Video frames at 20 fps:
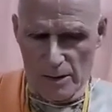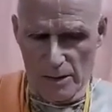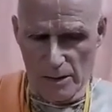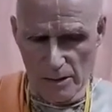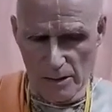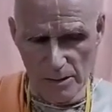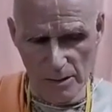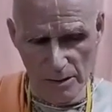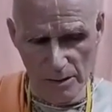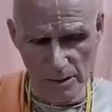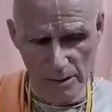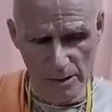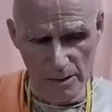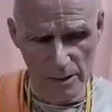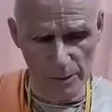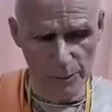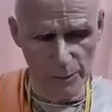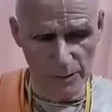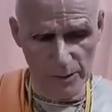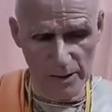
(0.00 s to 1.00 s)
the
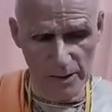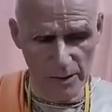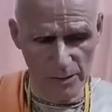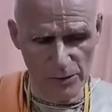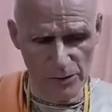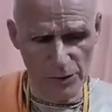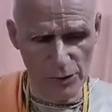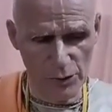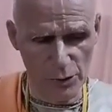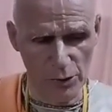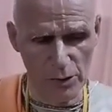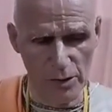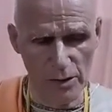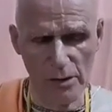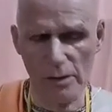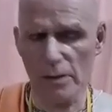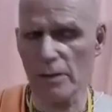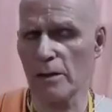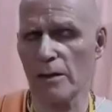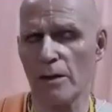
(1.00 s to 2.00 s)
particular
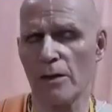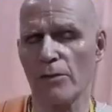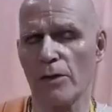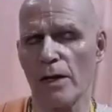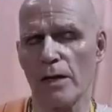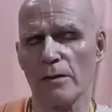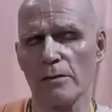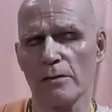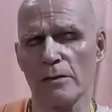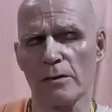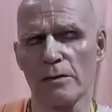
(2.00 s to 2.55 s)
story around